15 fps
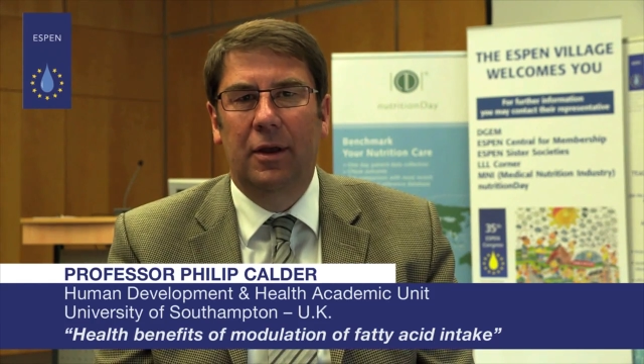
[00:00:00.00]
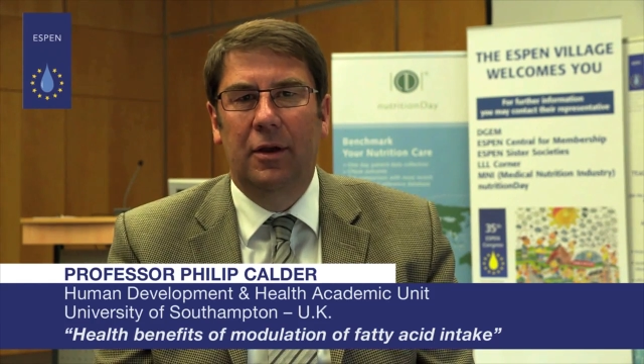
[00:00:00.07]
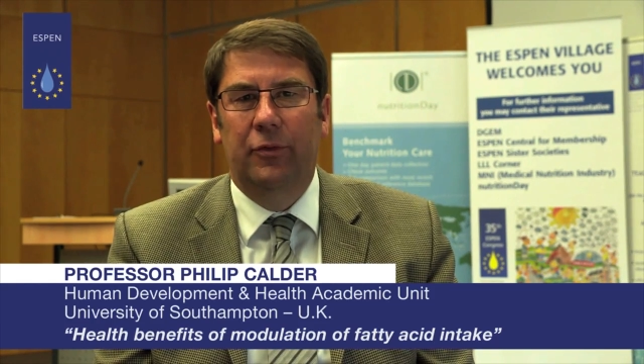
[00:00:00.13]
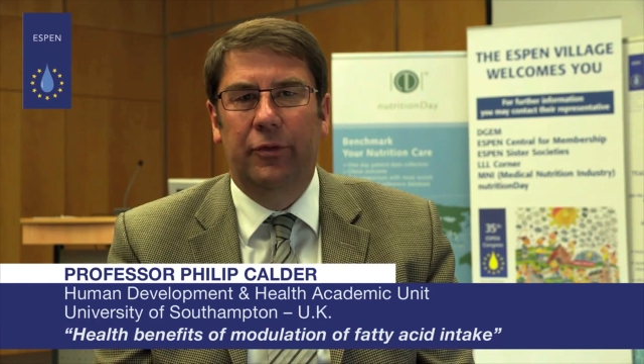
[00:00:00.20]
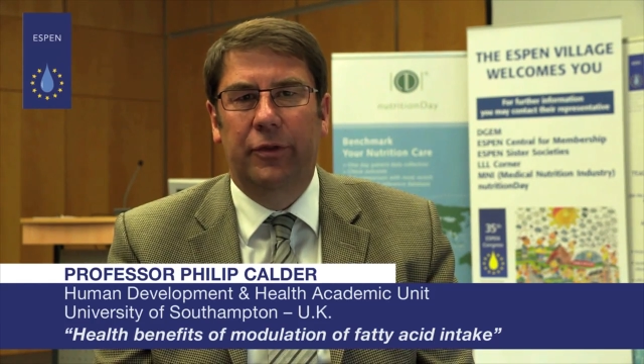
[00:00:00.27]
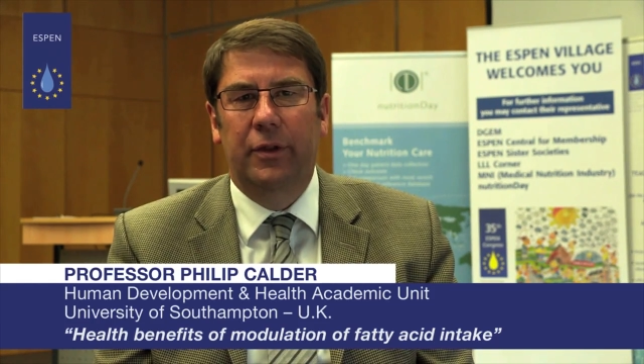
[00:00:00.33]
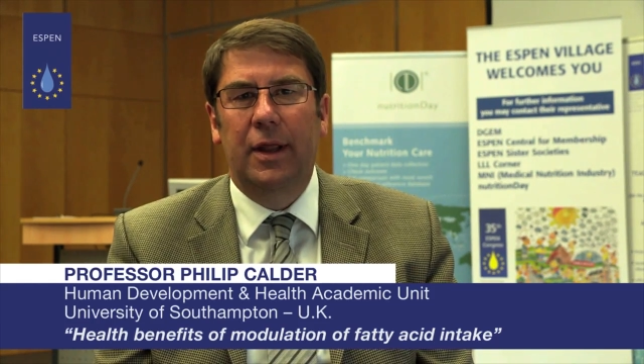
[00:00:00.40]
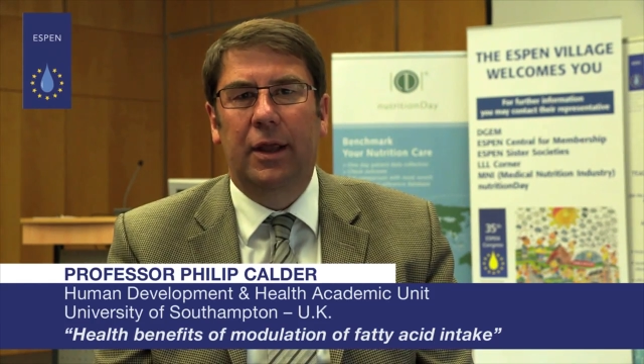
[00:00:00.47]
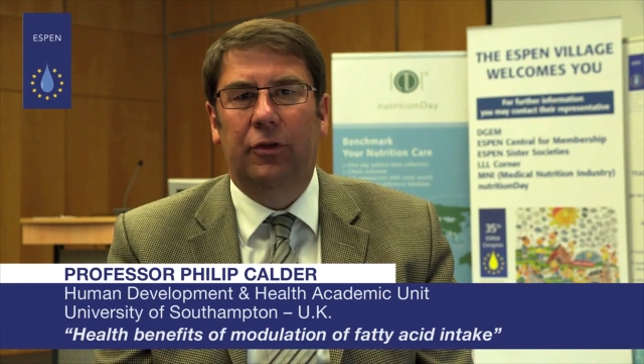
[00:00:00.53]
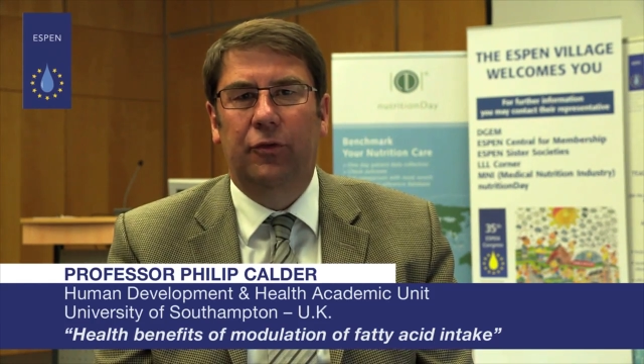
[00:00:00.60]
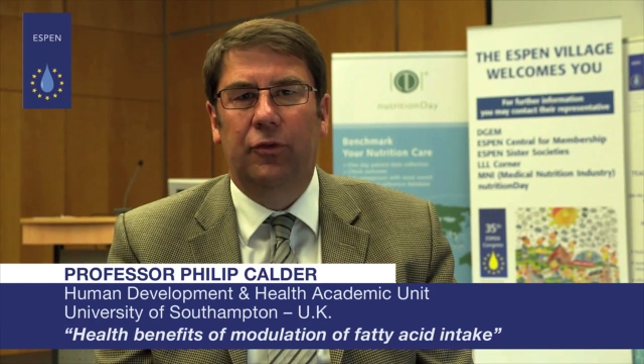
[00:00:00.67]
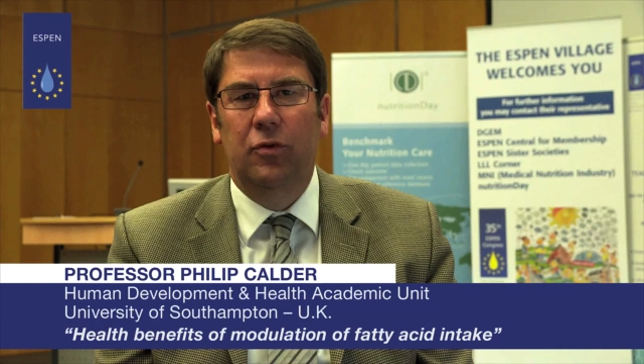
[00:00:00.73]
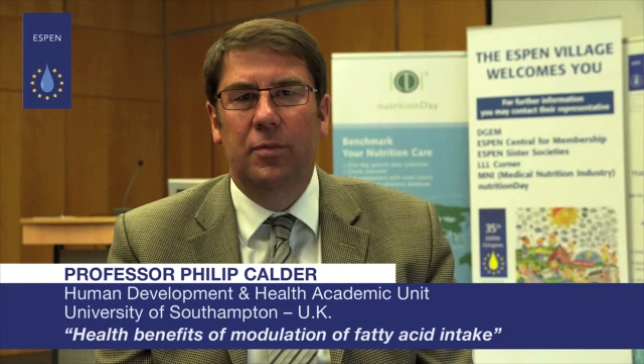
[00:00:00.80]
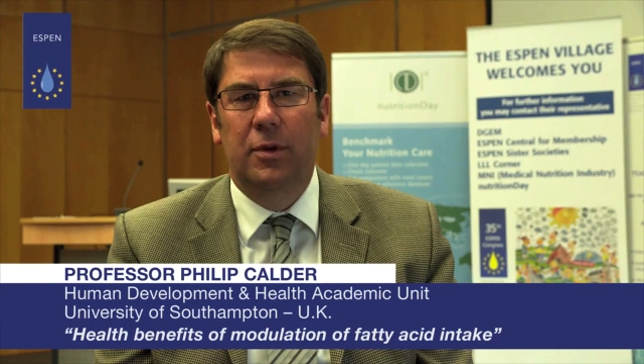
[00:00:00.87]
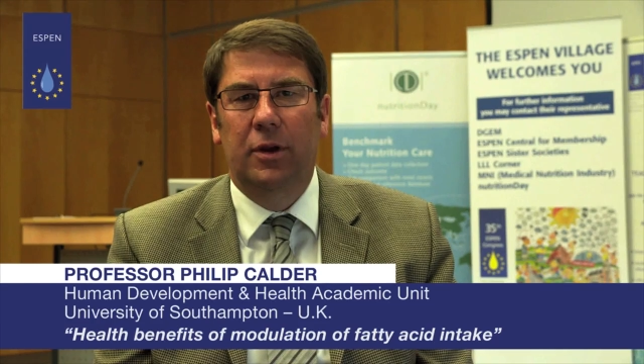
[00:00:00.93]
For the next
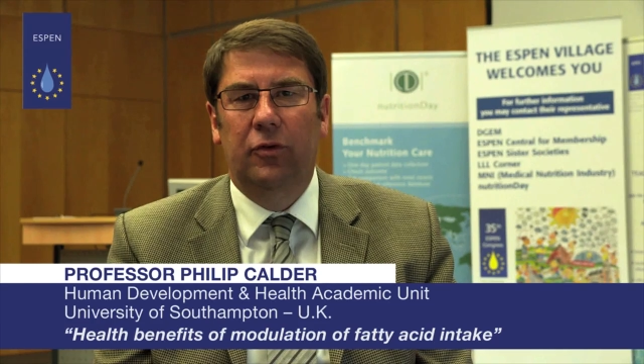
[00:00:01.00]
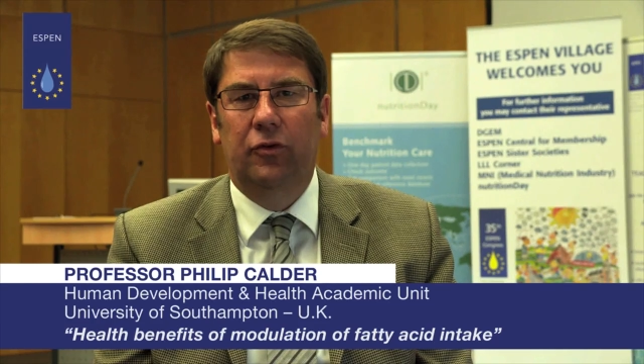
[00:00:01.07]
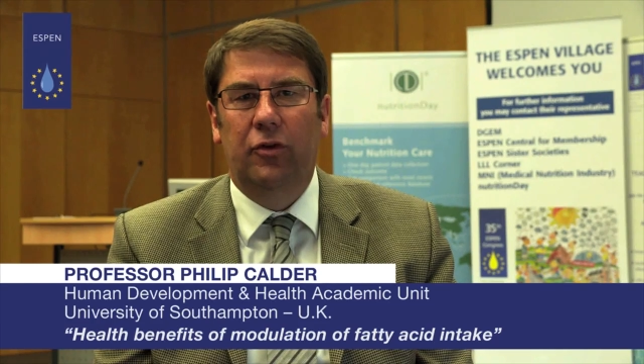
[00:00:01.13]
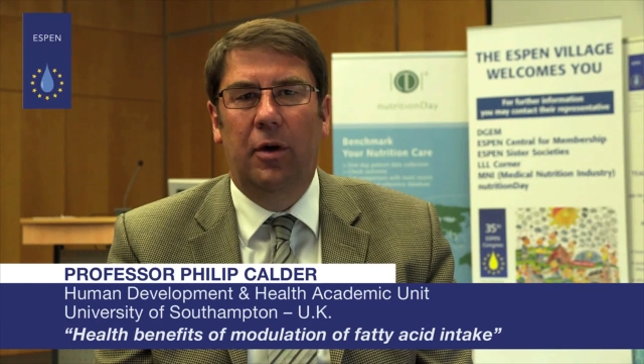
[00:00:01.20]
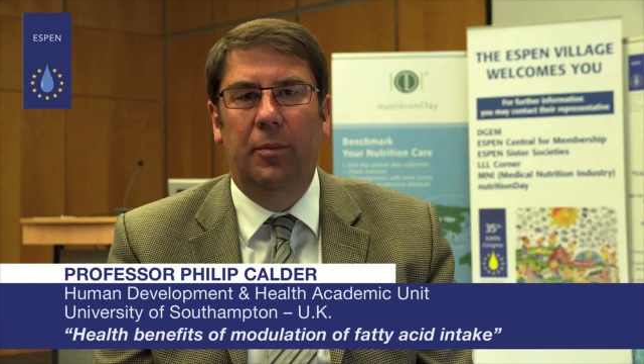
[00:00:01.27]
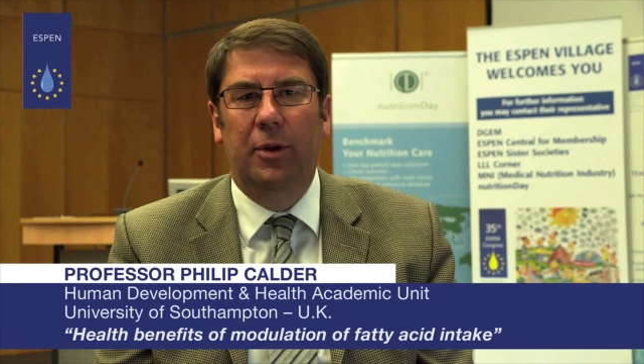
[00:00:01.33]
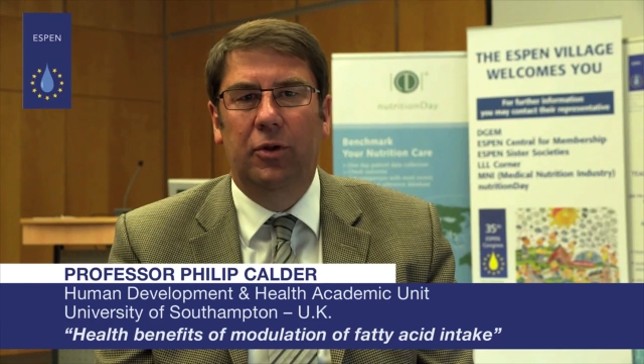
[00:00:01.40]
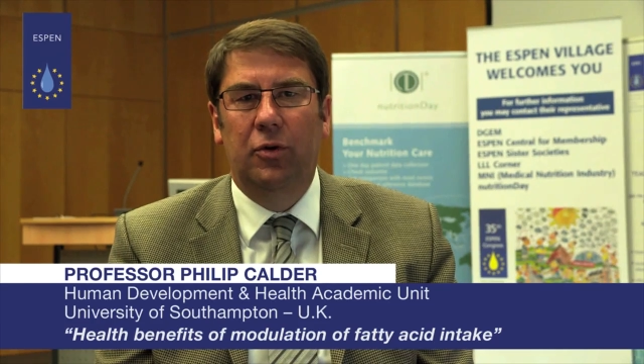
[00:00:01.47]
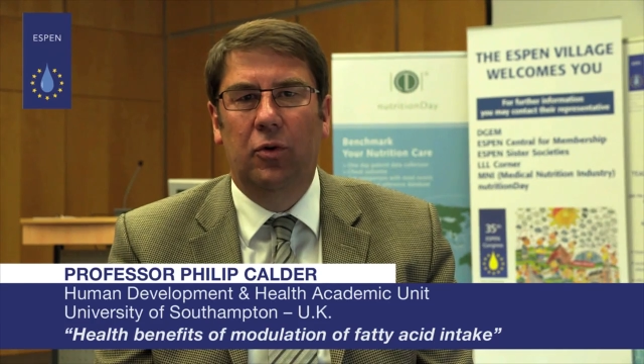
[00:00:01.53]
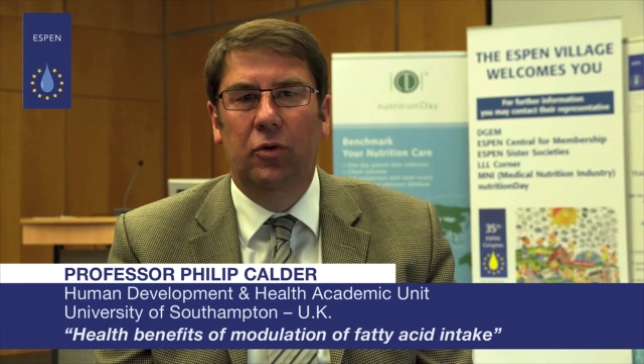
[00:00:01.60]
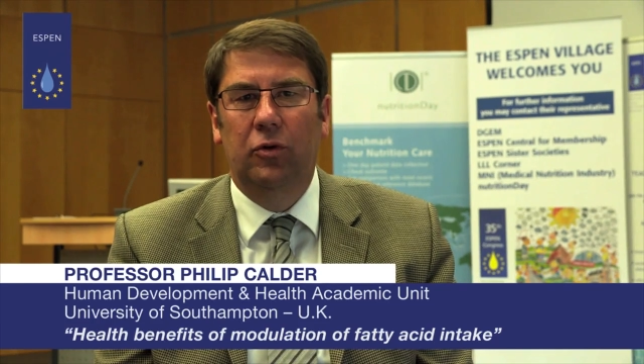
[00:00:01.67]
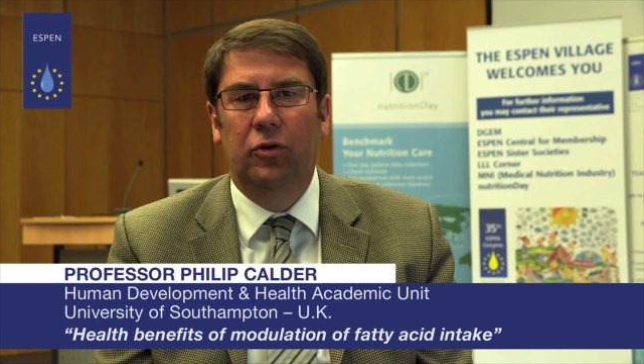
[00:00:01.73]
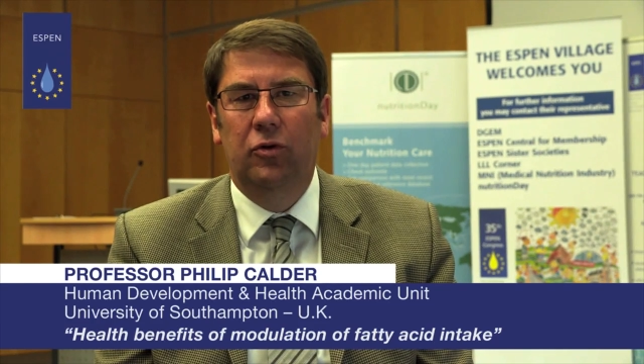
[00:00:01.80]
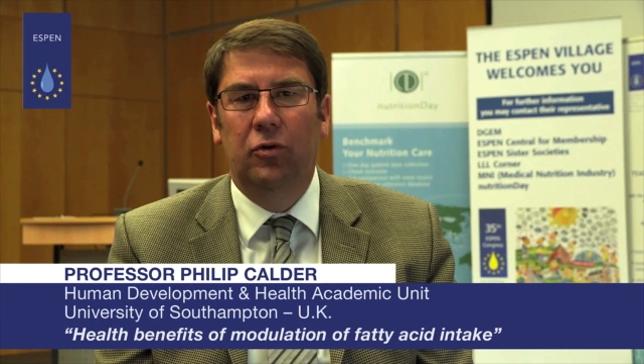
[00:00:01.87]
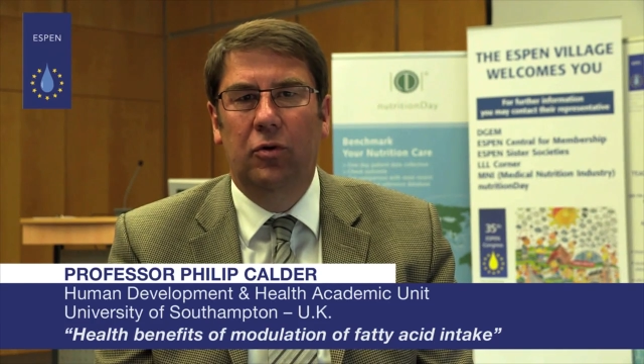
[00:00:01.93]
few minutes, I'll be
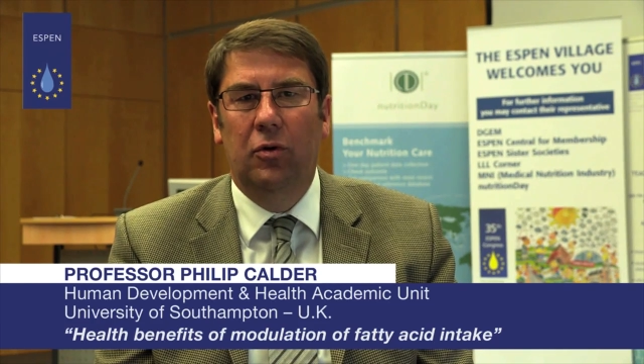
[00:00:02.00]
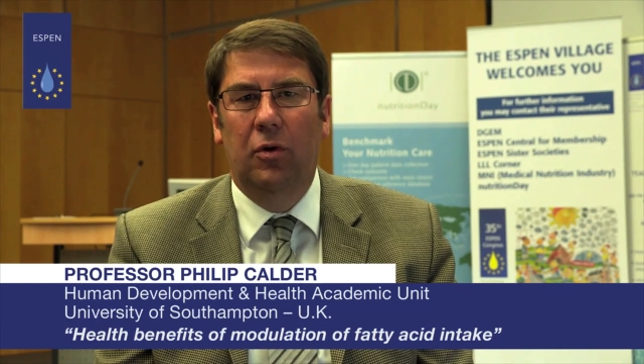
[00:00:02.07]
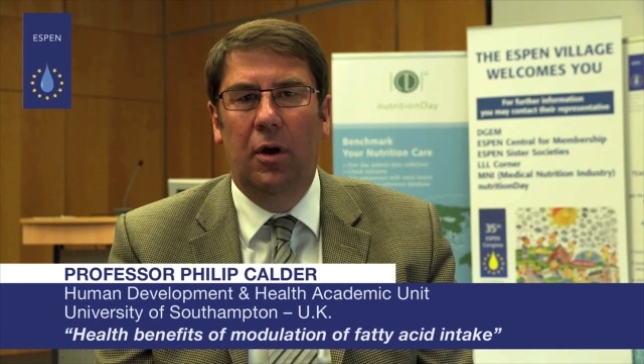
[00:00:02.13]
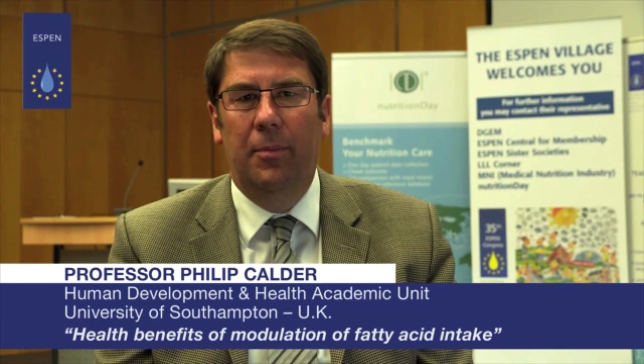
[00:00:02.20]
talking to you